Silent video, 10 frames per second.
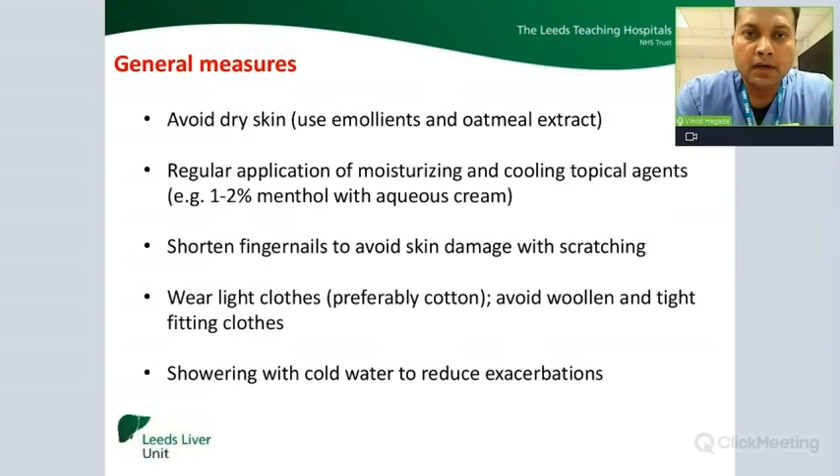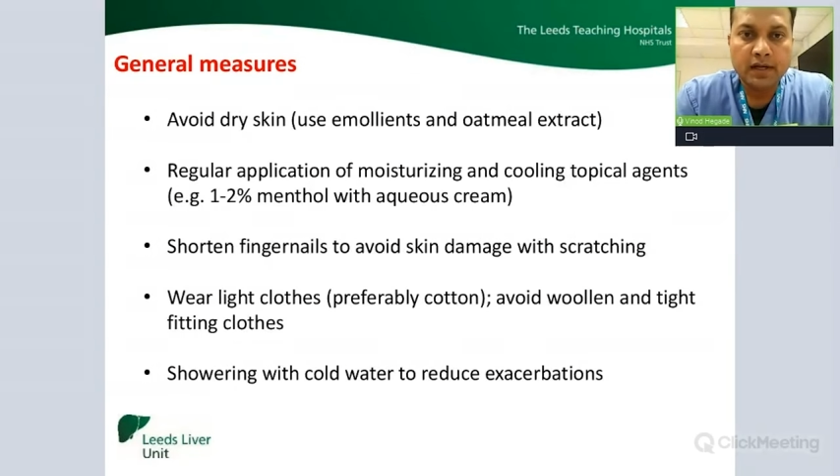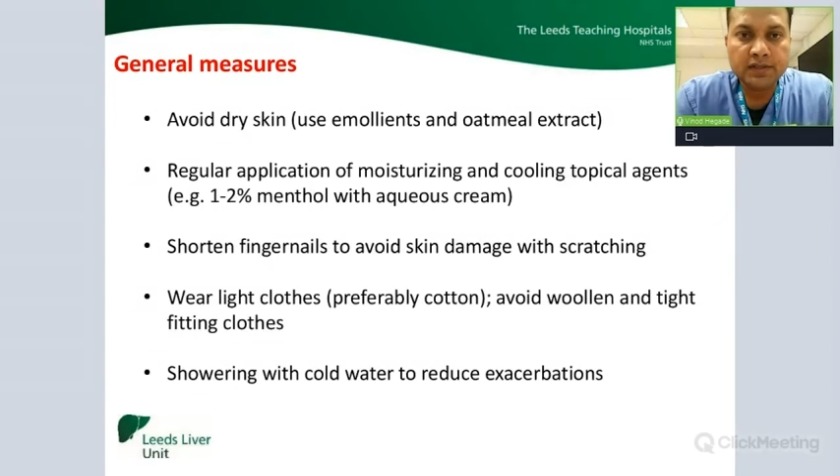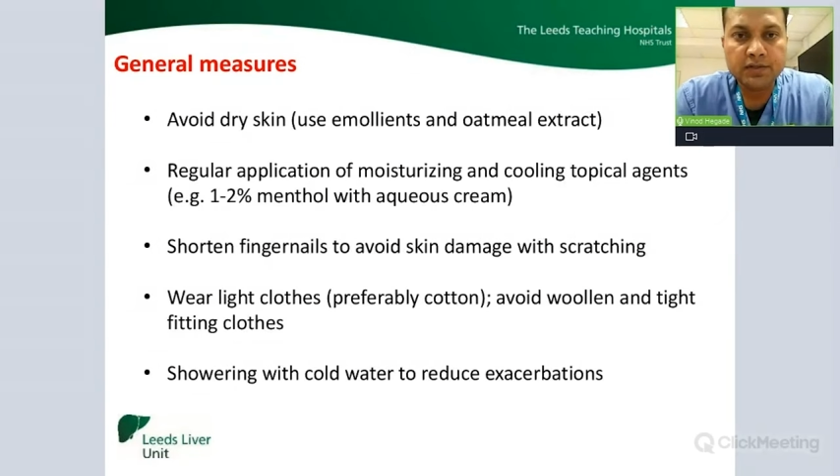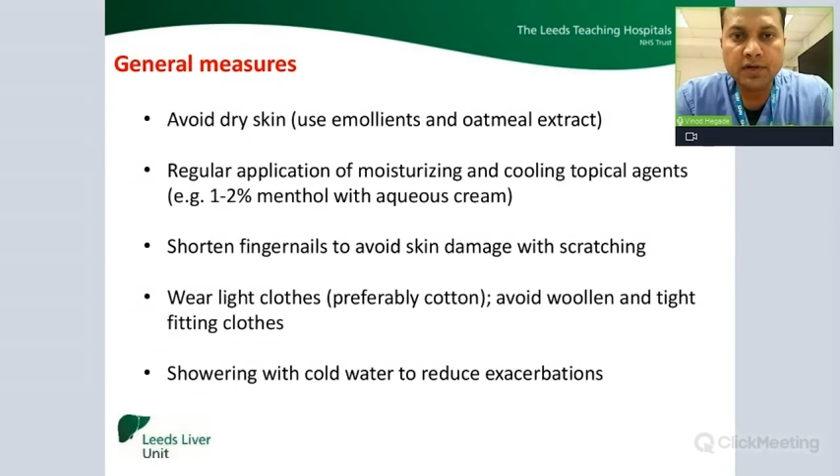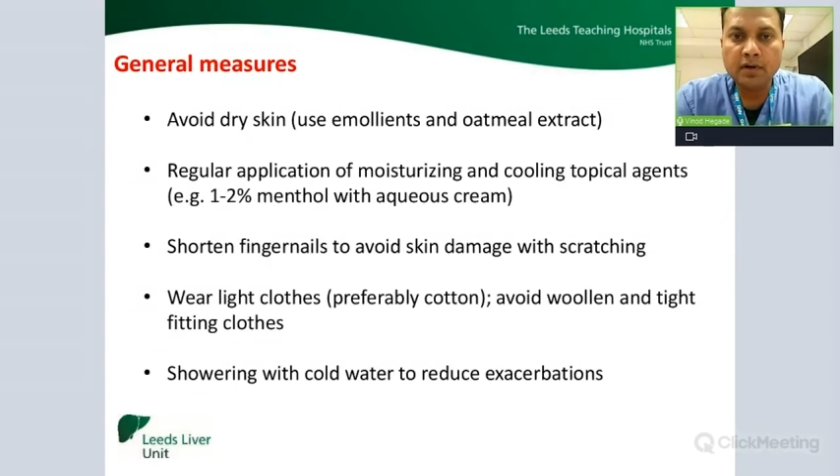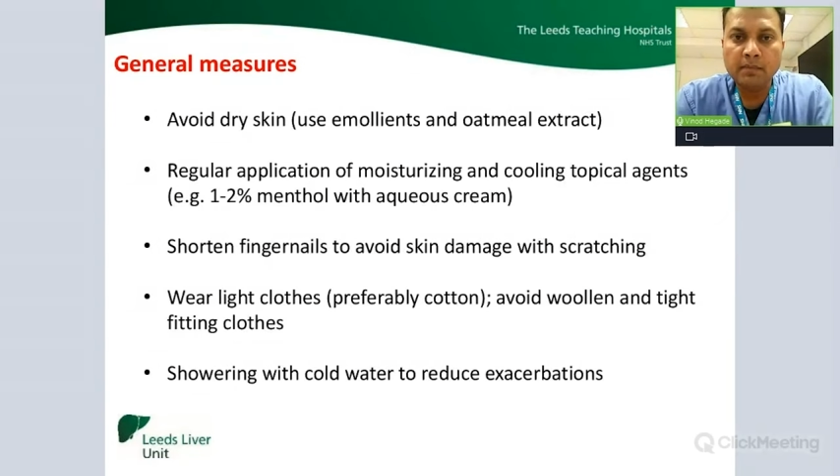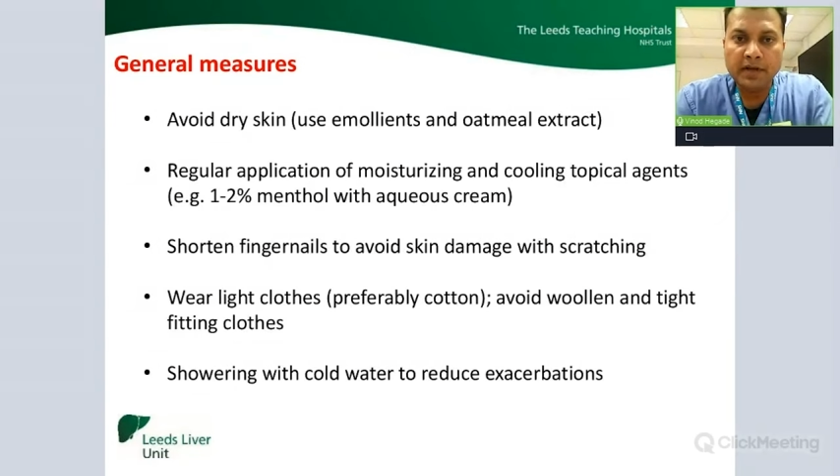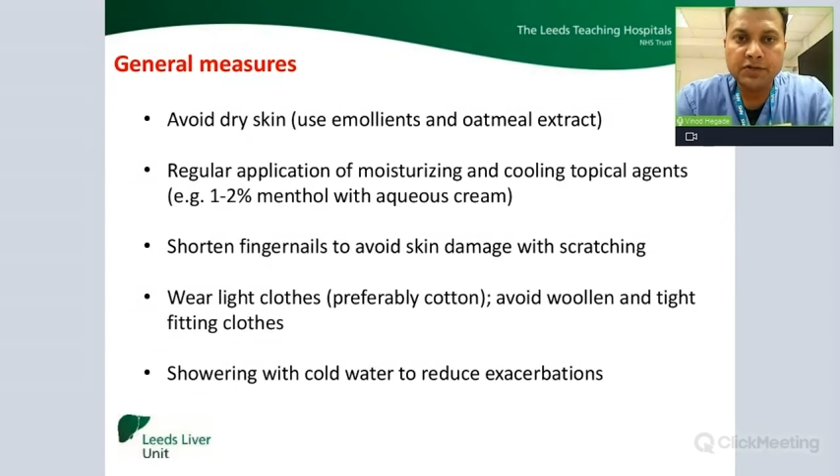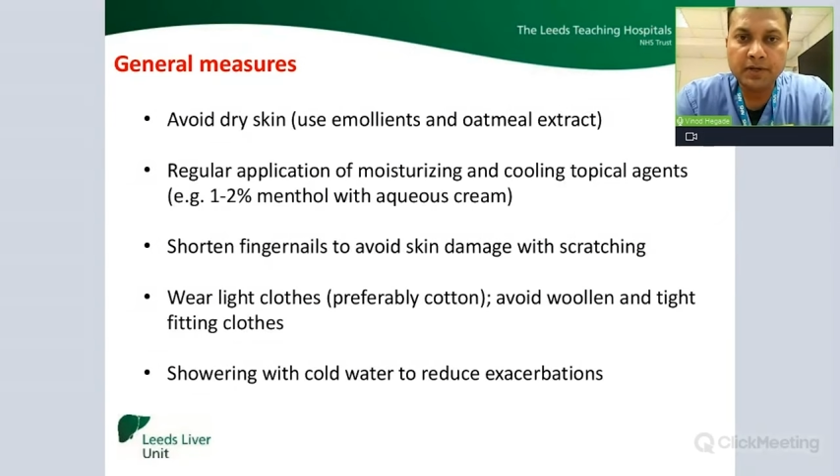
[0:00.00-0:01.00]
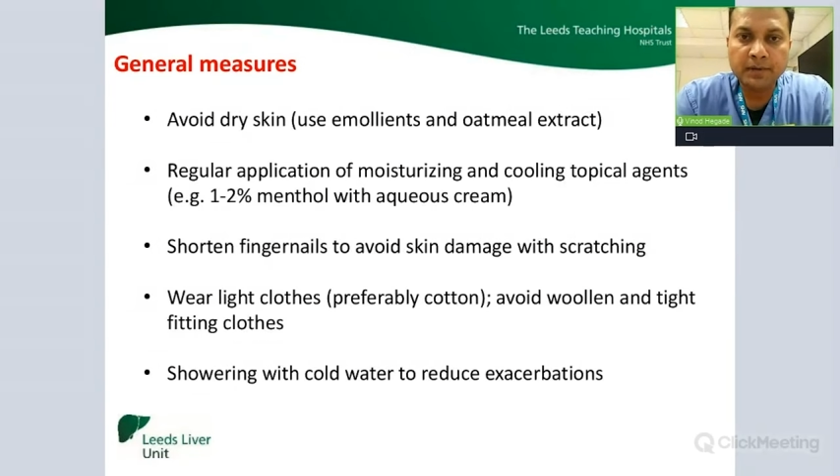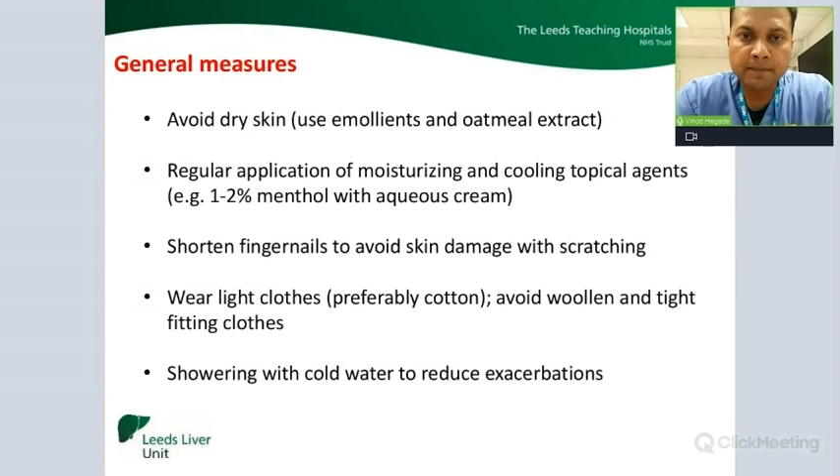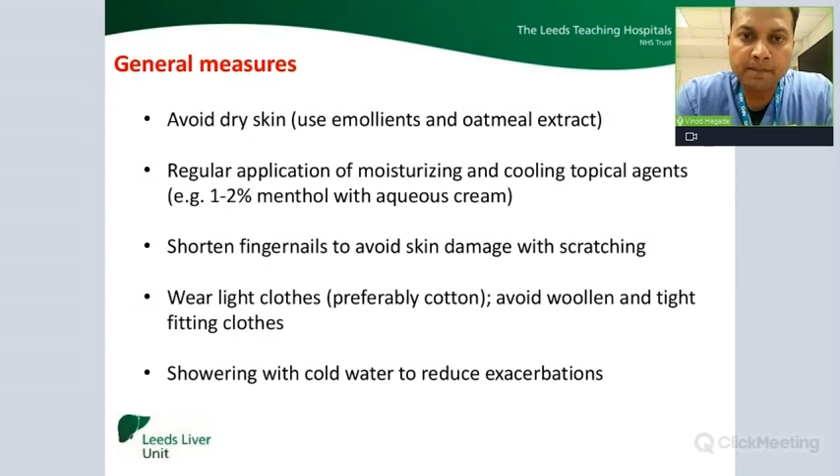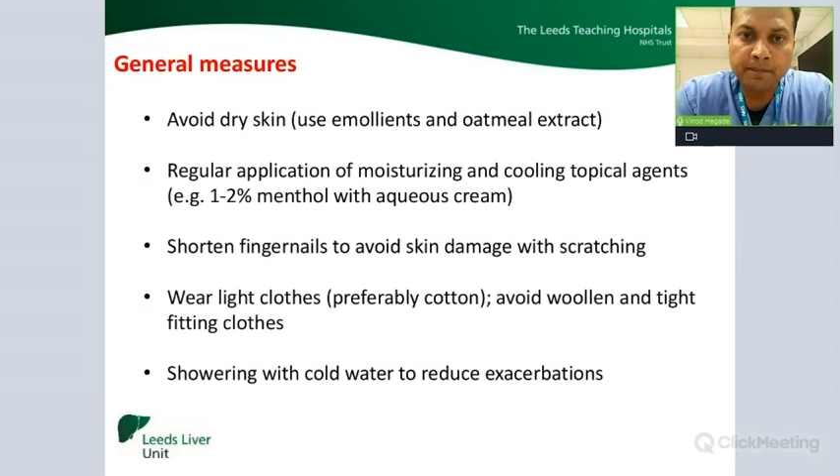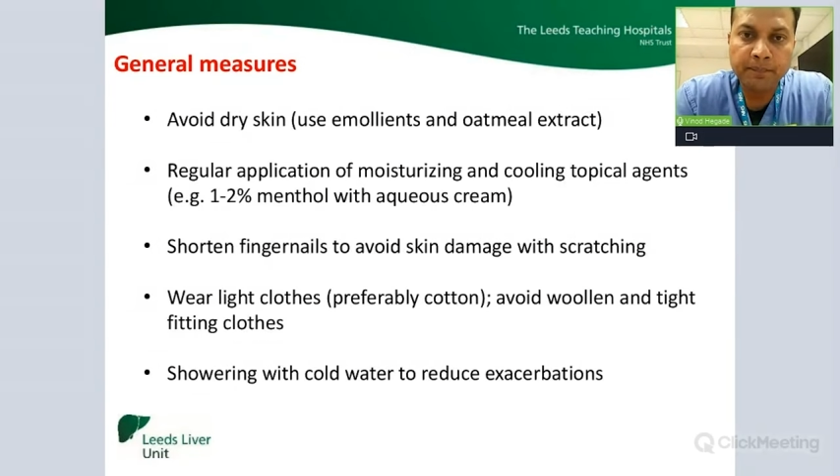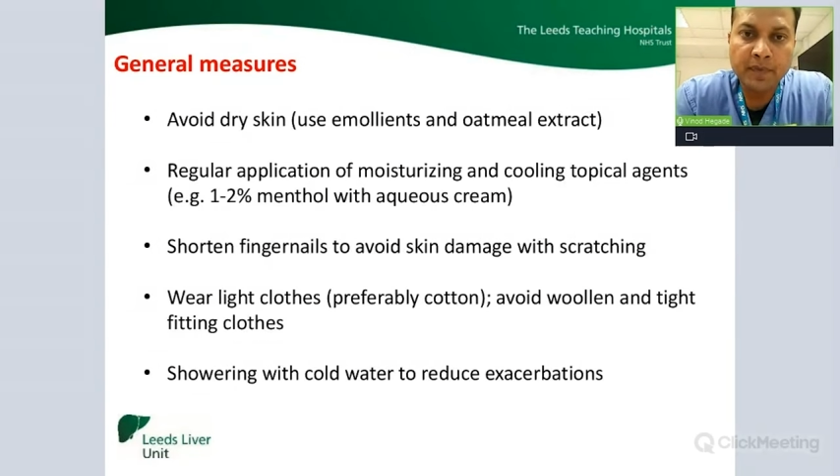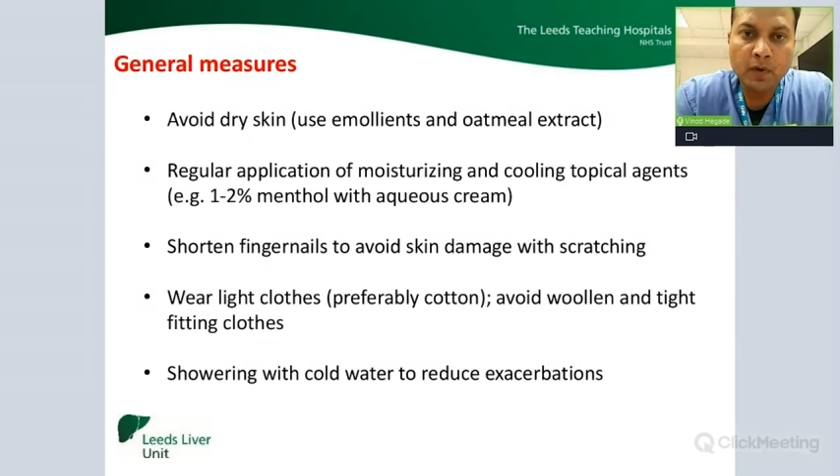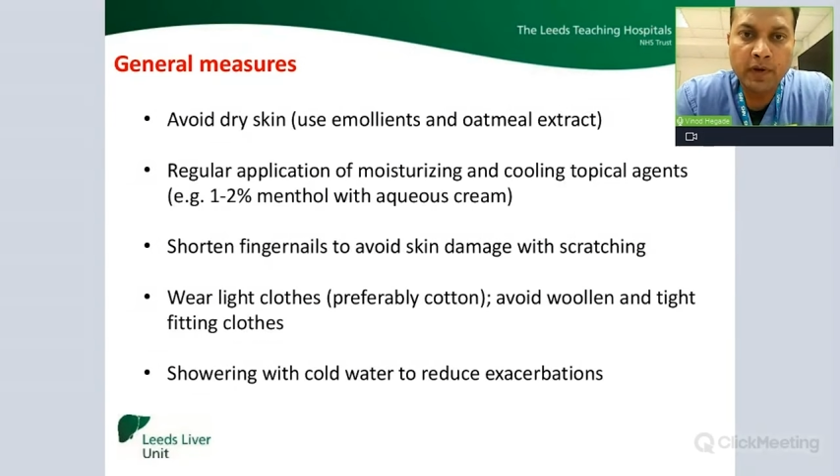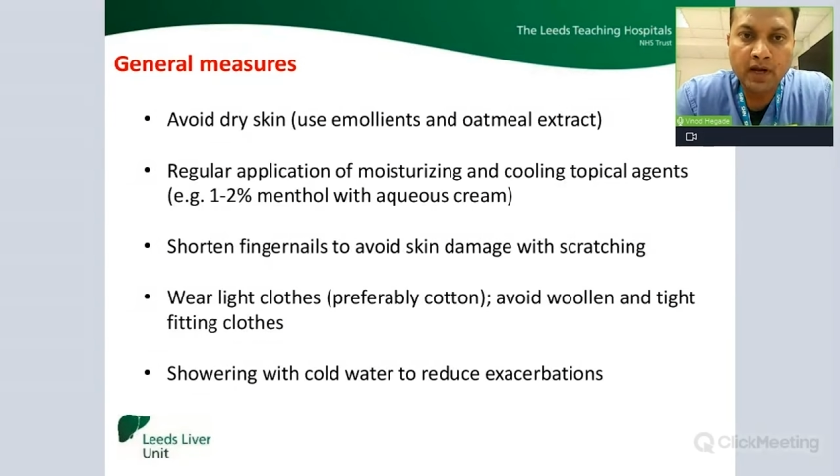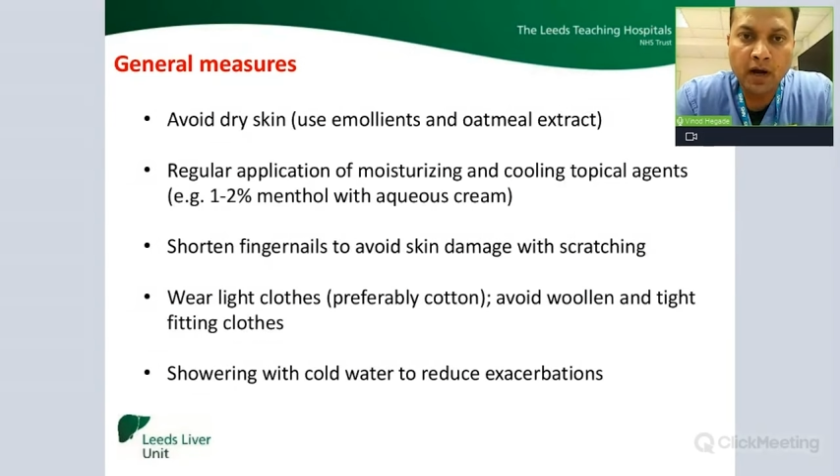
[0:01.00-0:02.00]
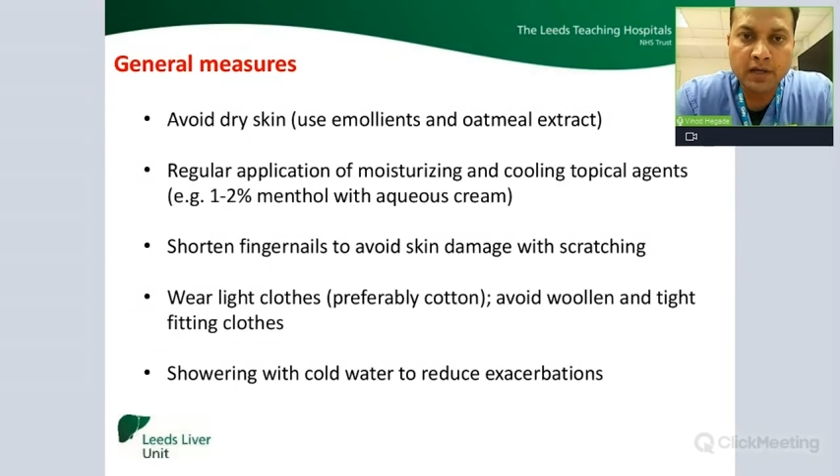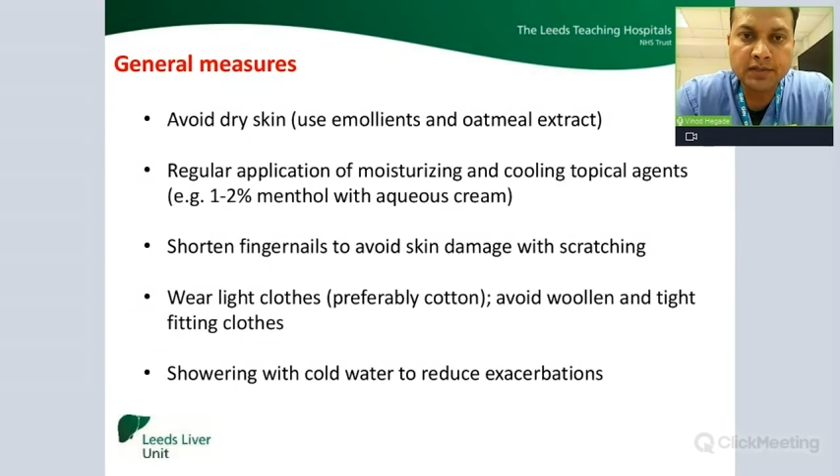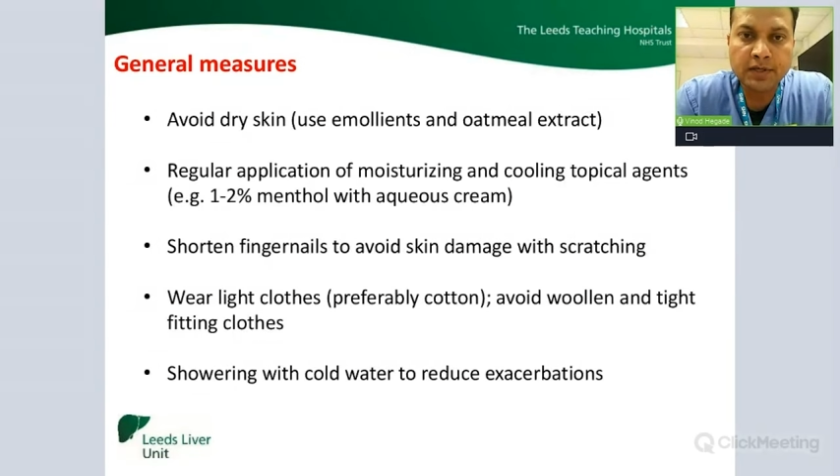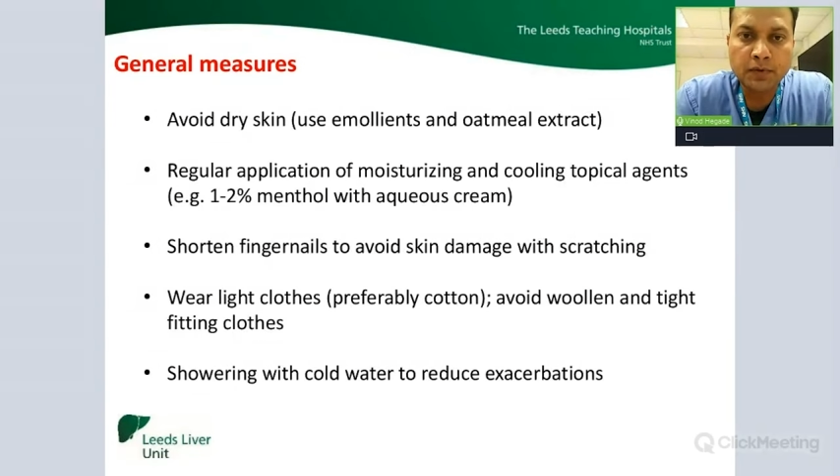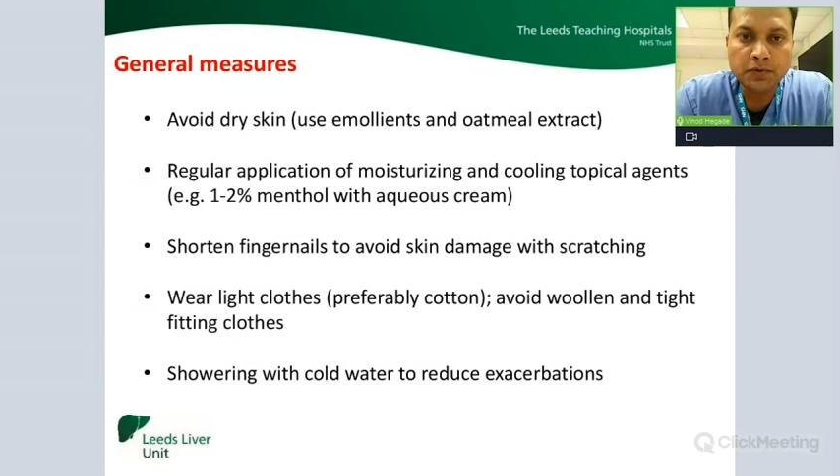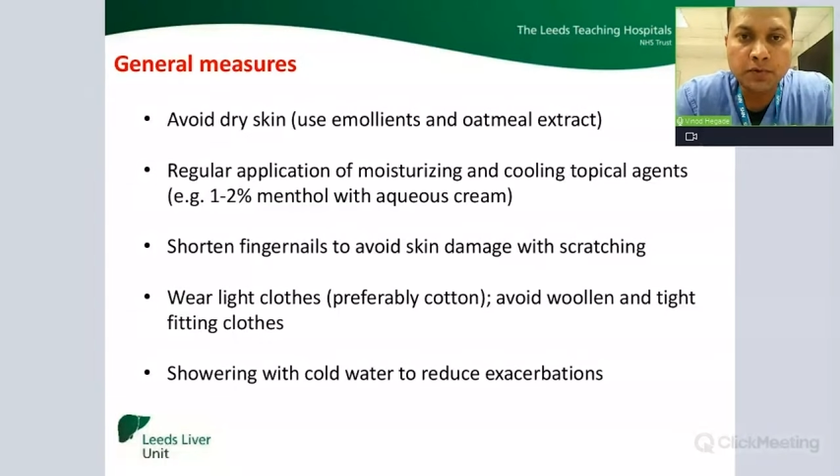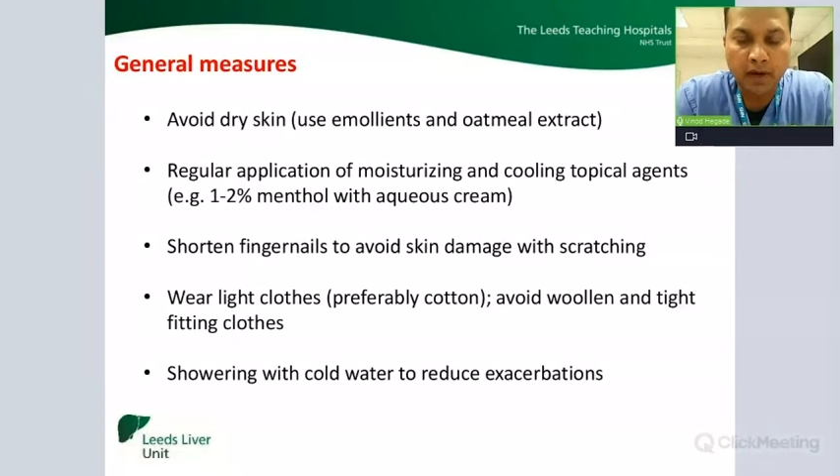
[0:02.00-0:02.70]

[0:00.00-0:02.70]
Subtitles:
As a general measure, we ask you to